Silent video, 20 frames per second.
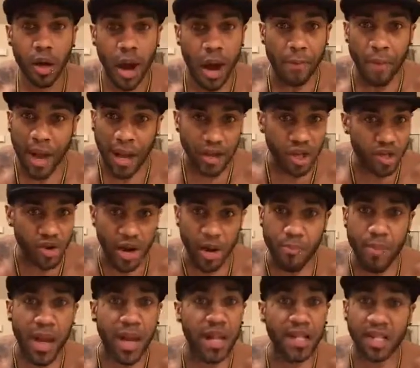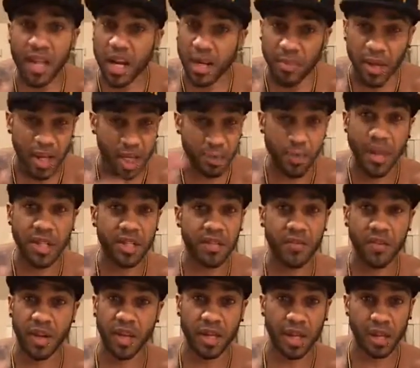I'm not going to try to bang it. It's not going to be
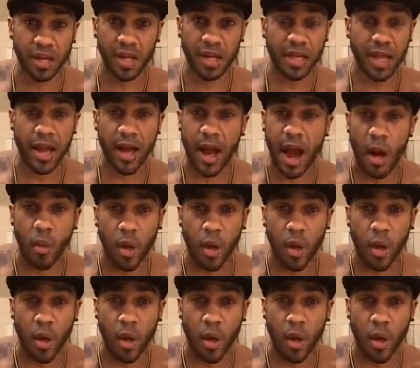expensive, anything like that.